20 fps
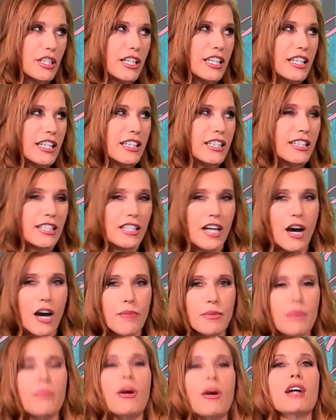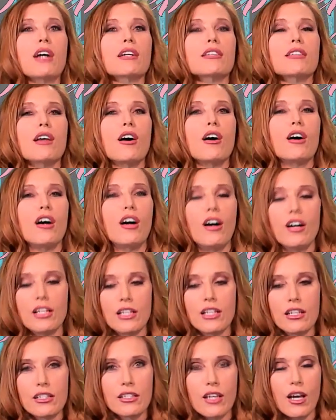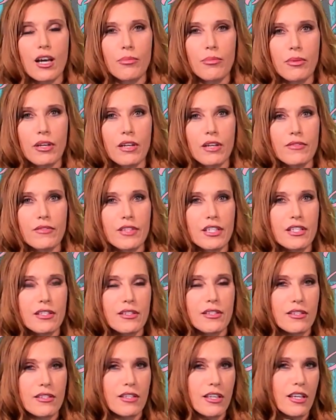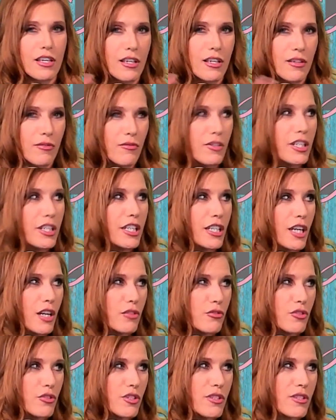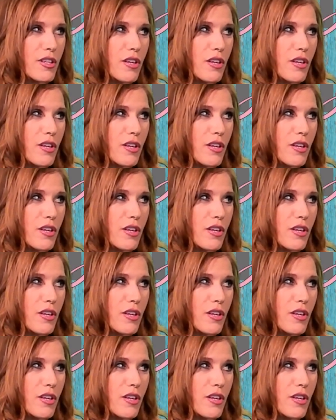in the comment box on top of this video, just so